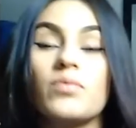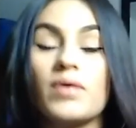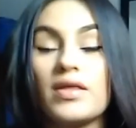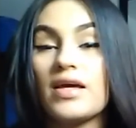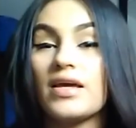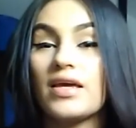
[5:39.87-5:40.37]
the way
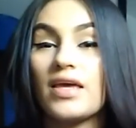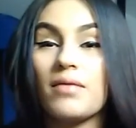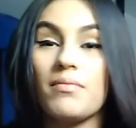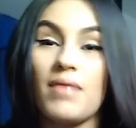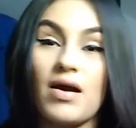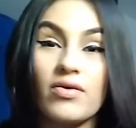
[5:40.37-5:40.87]
that it
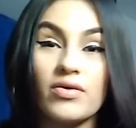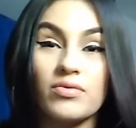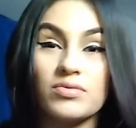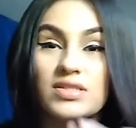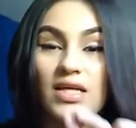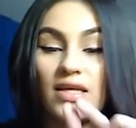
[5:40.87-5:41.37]
came out, it
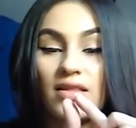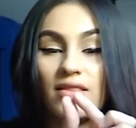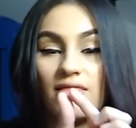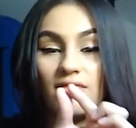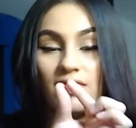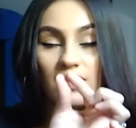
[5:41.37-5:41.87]
was like
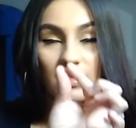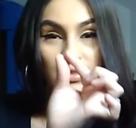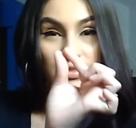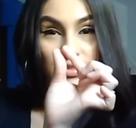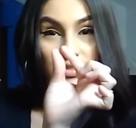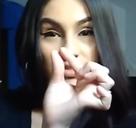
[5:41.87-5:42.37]
this
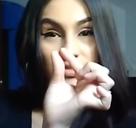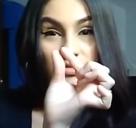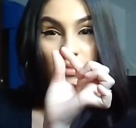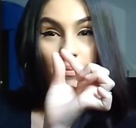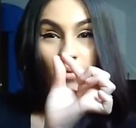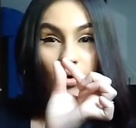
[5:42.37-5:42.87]

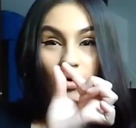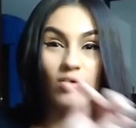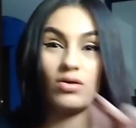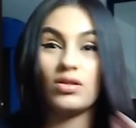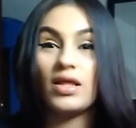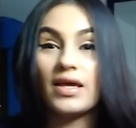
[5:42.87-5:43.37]

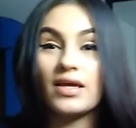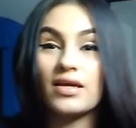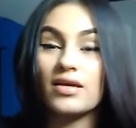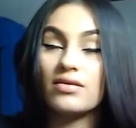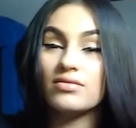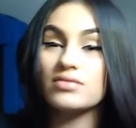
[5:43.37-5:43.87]
small, like
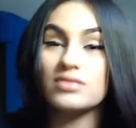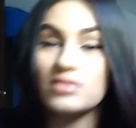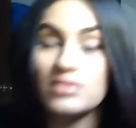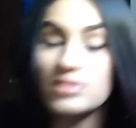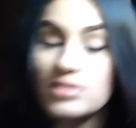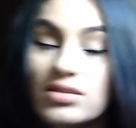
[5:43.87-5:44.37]
it was
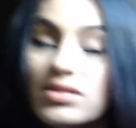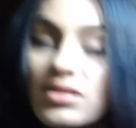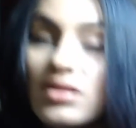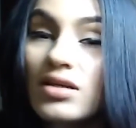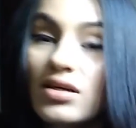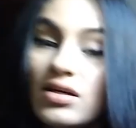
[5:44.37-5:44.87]
just,
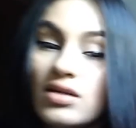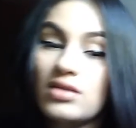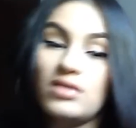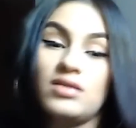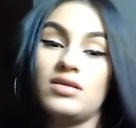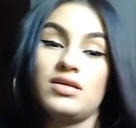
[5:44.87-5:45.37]

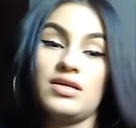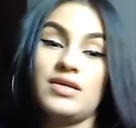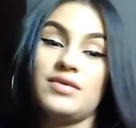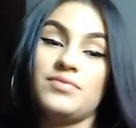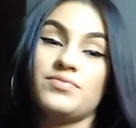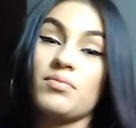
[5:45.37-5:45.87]
yeah,
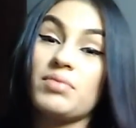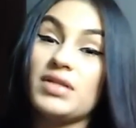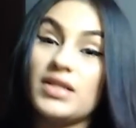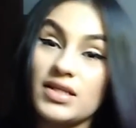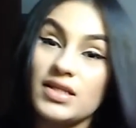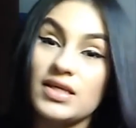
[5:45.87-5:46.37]
but
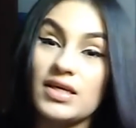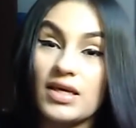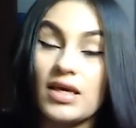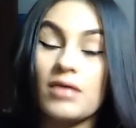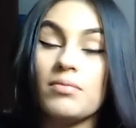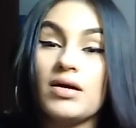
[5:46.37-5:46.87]
luckily it
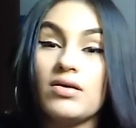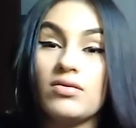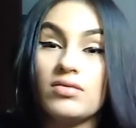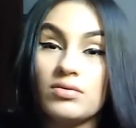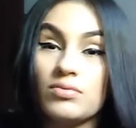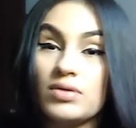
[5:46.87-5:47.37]
came out.
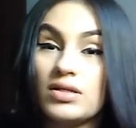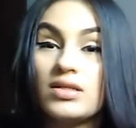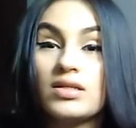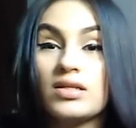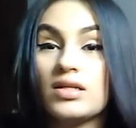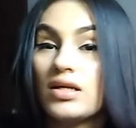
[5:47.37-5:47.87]
It went in
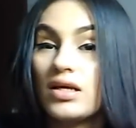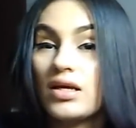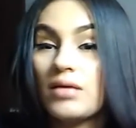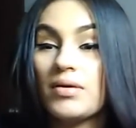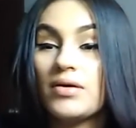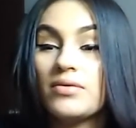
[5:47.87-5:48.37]
and it
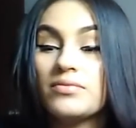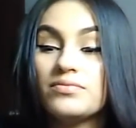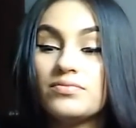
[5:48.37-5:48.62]
came out.